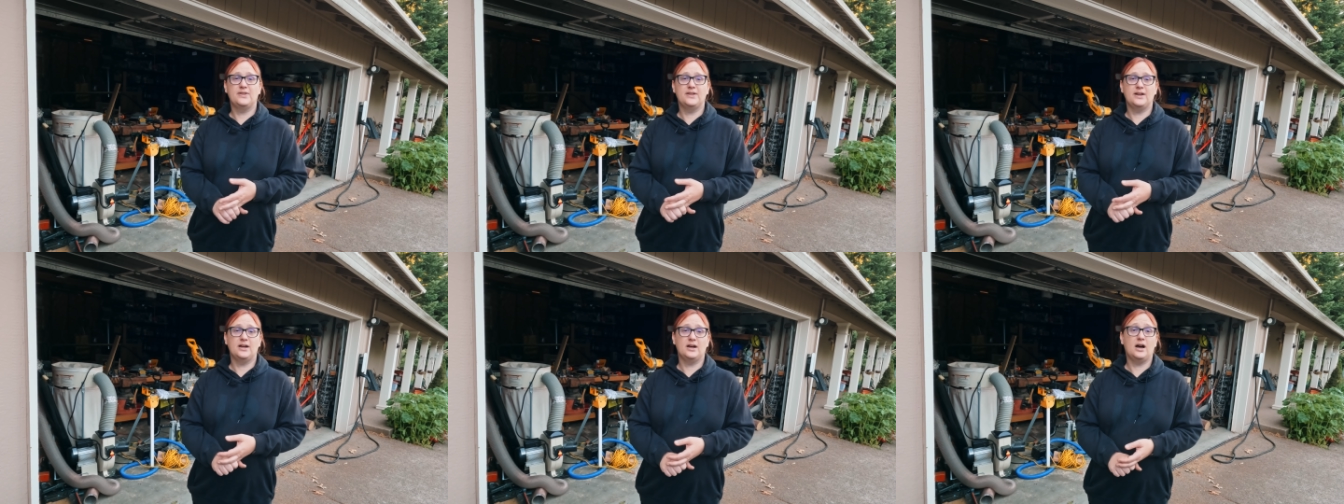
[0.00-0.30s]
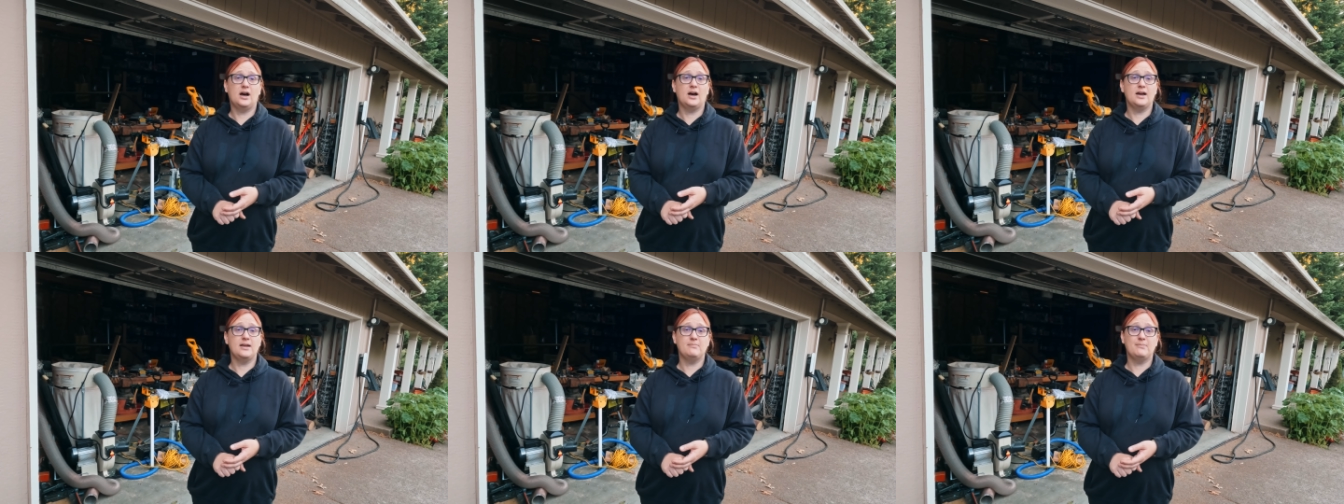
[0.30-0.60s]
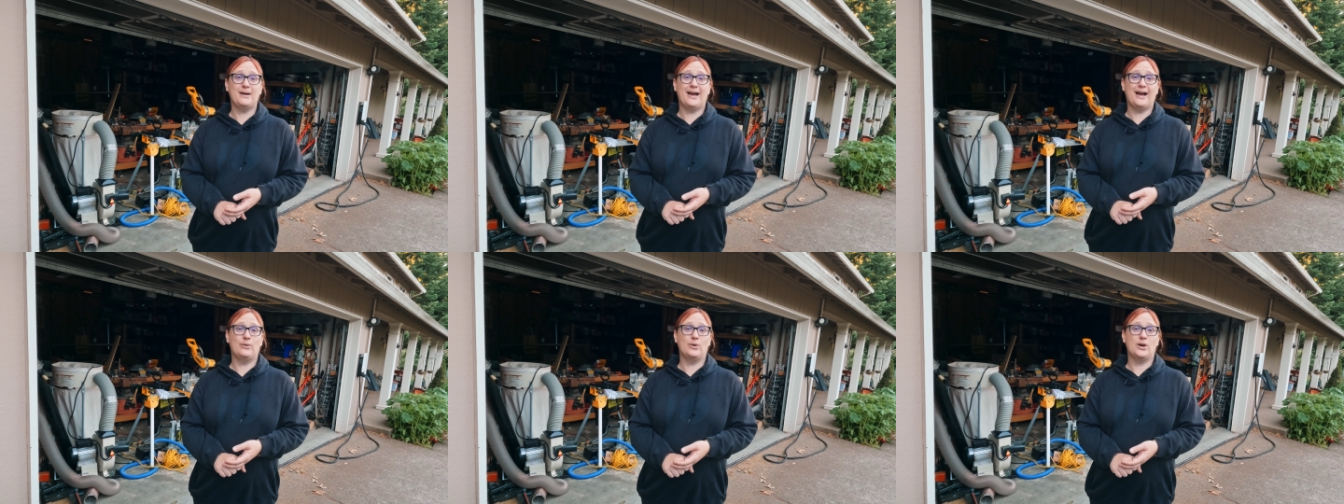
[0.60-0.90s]
the high
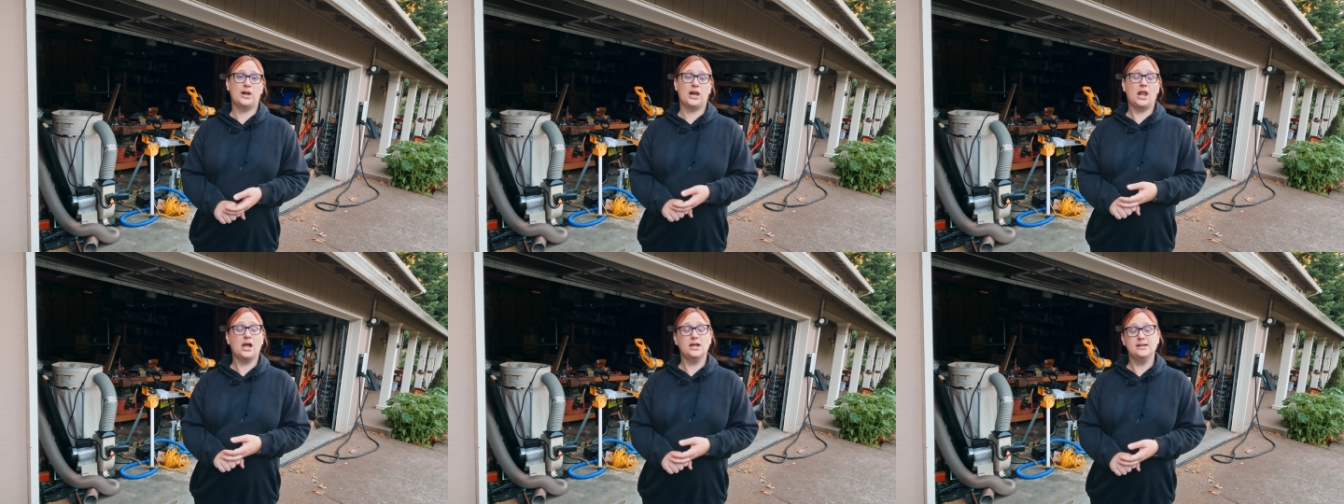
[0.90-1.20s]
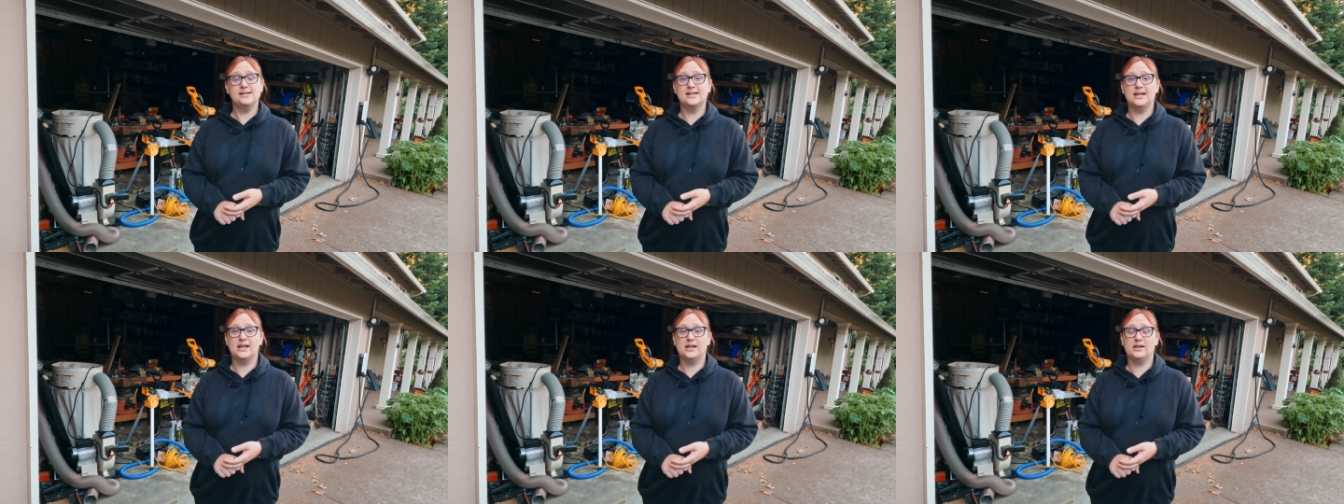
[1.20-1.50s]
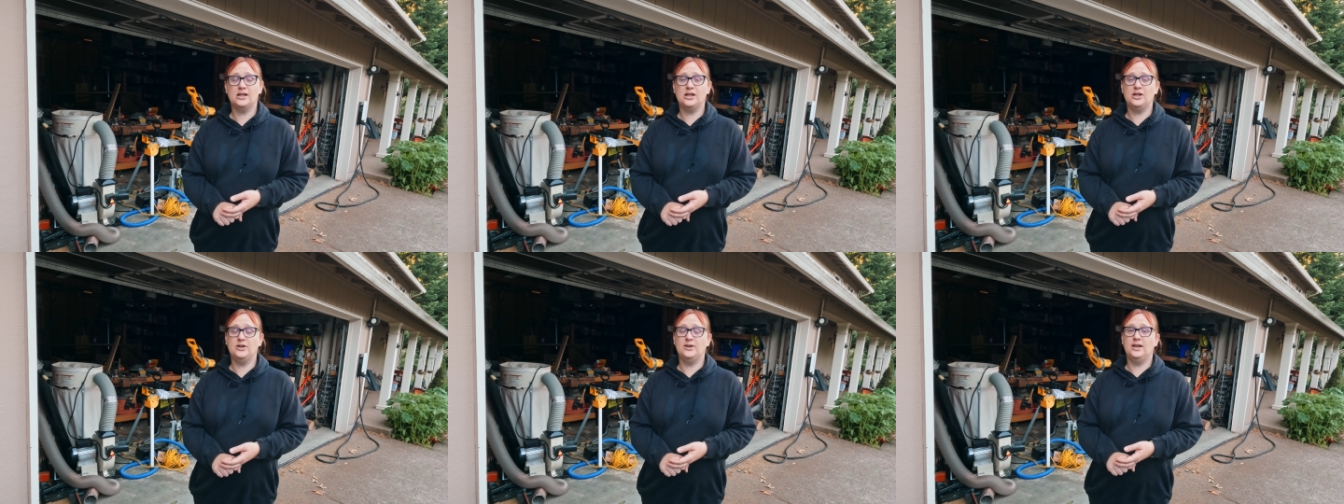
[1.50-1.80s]
powered
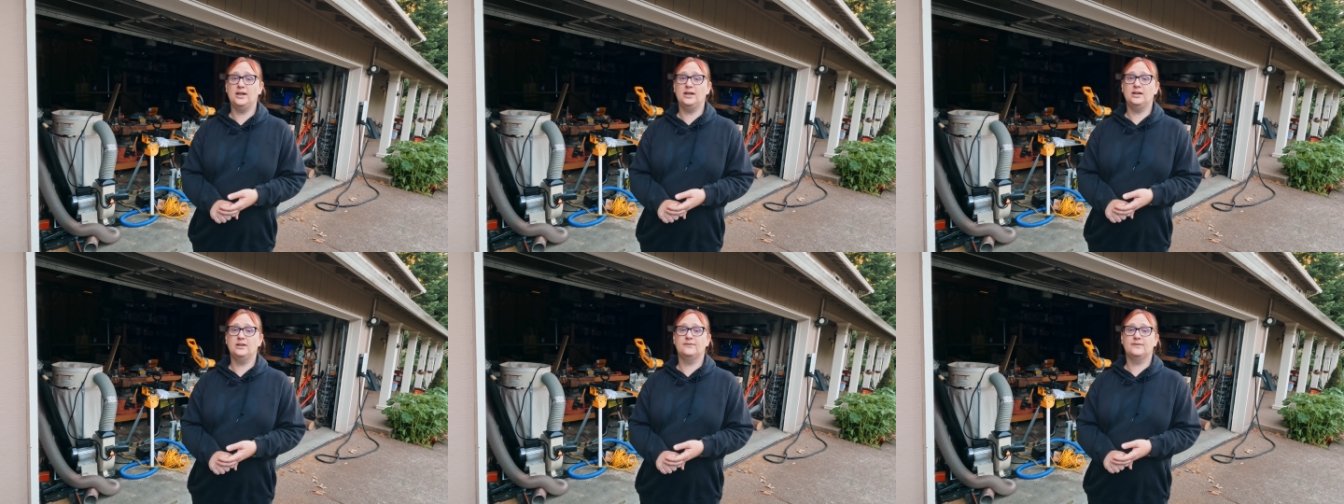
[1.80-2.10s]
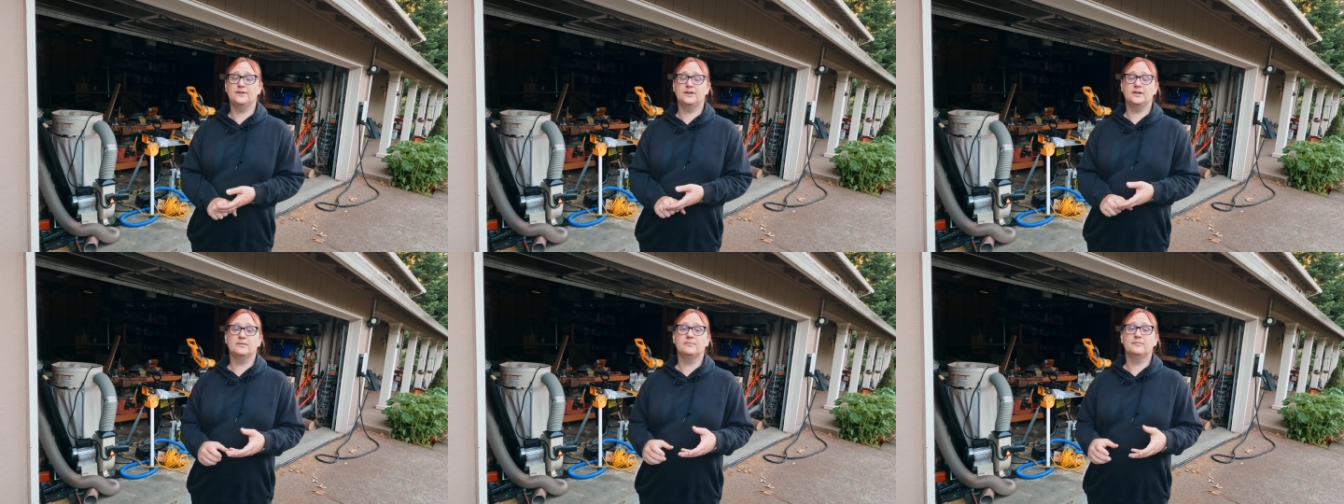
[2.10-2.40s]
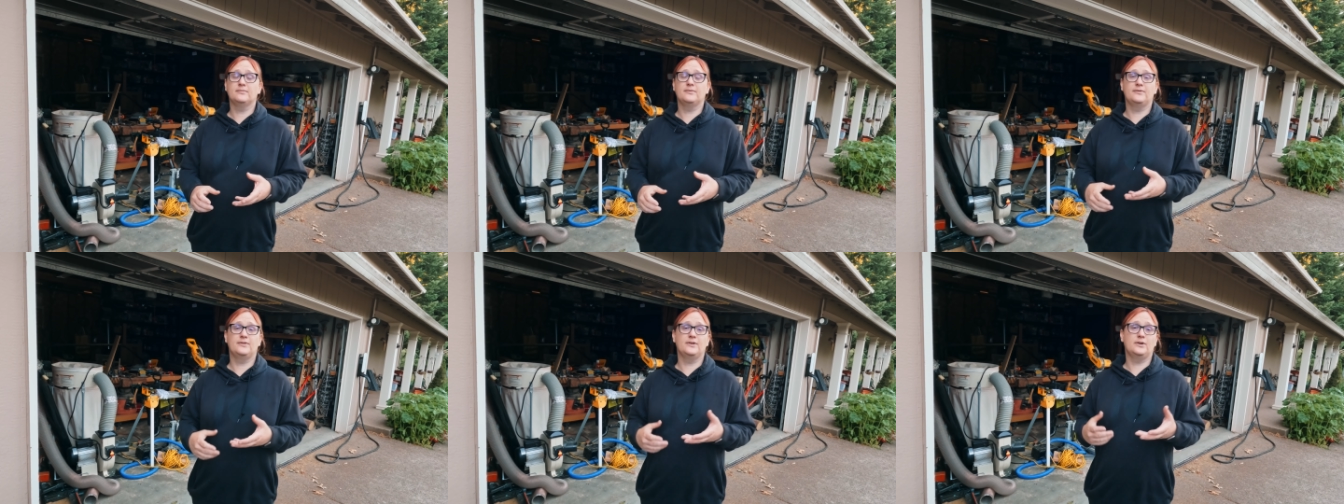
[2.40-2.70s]
lighting that you need for,
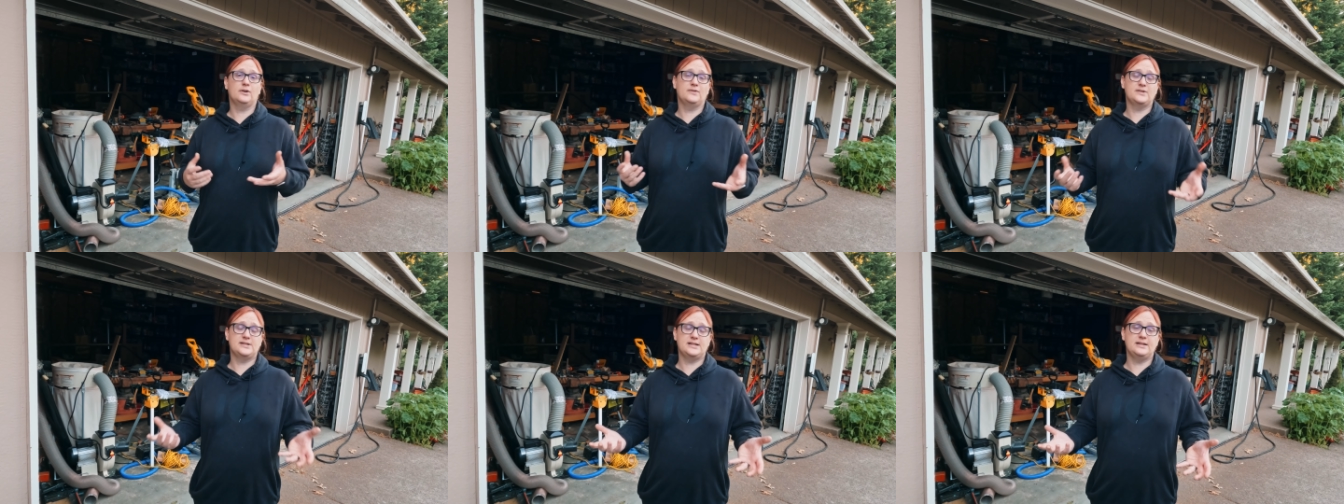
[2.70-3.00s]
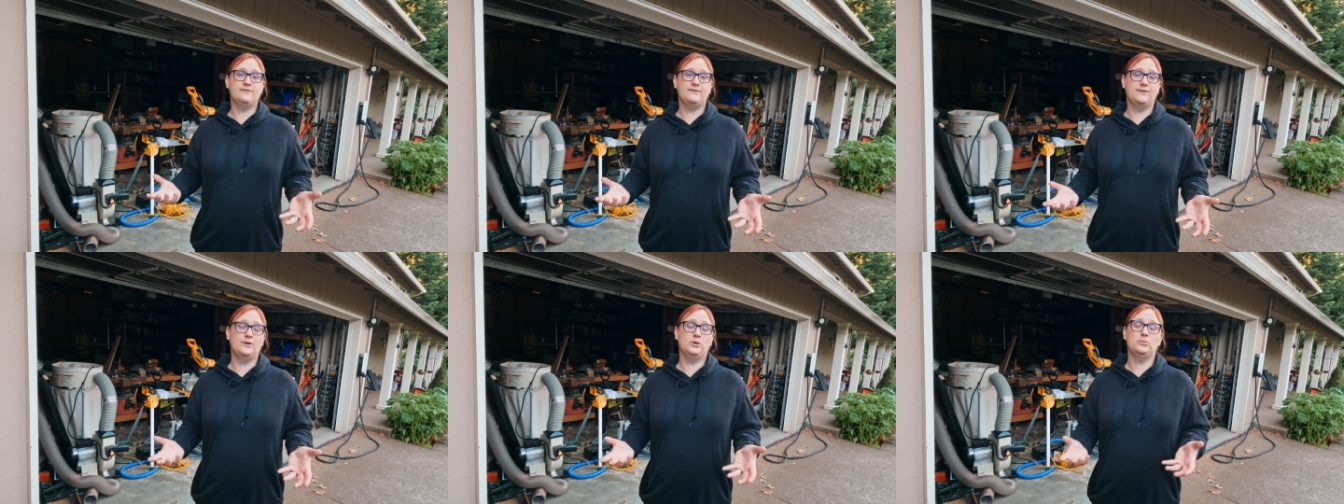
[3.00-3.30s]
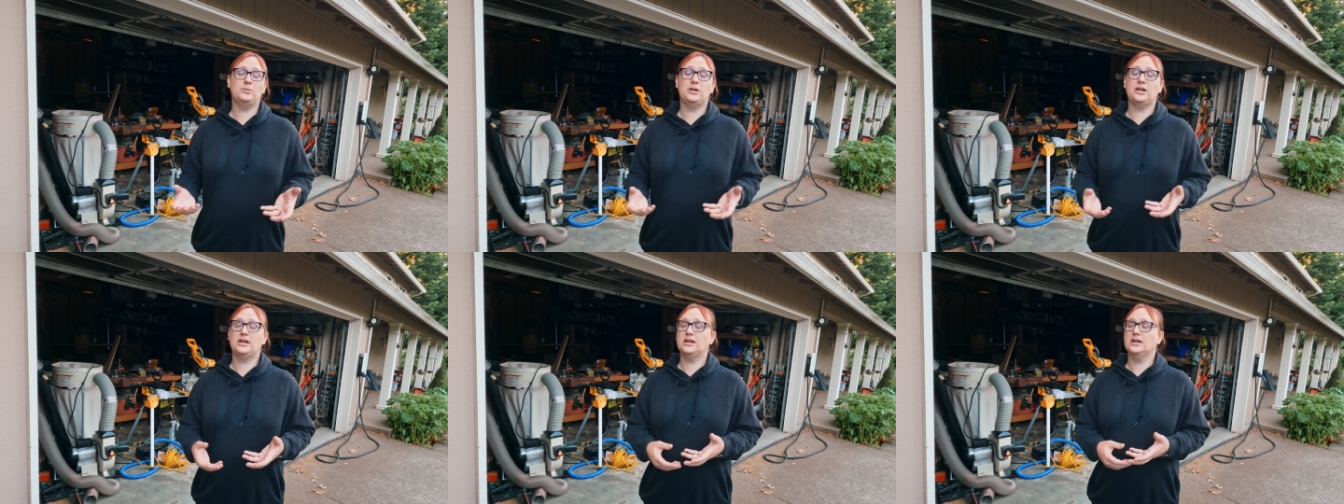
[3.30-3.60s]
for obviously
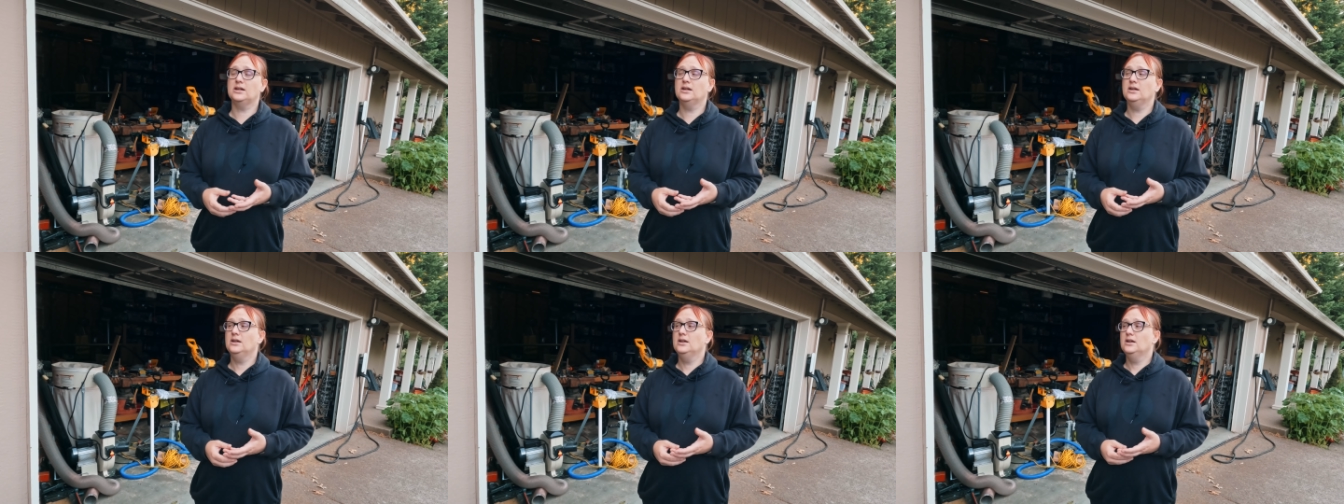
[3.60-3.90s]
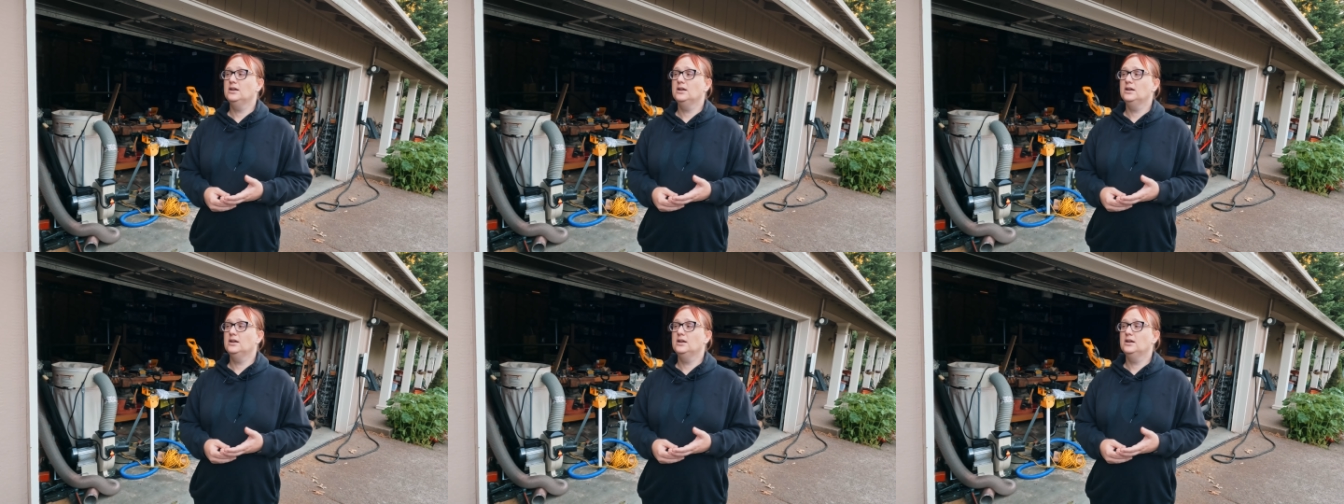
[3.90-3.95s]
filming.